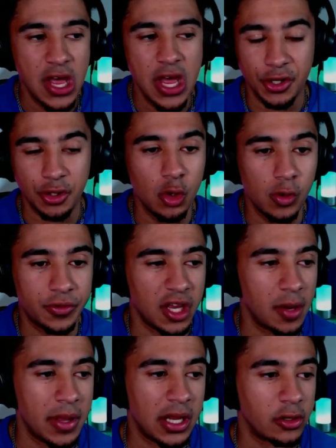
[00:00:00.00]
You knew it was going to
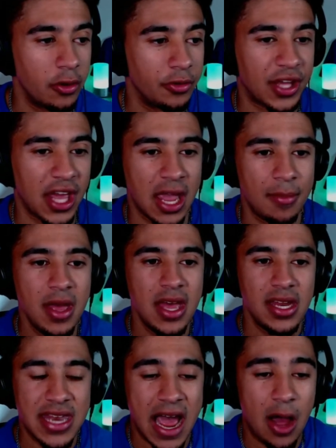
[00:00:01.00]
be a close game.
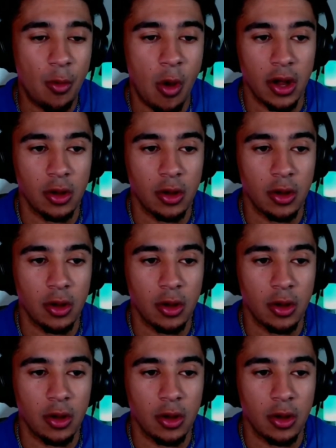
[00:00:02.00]
Now what?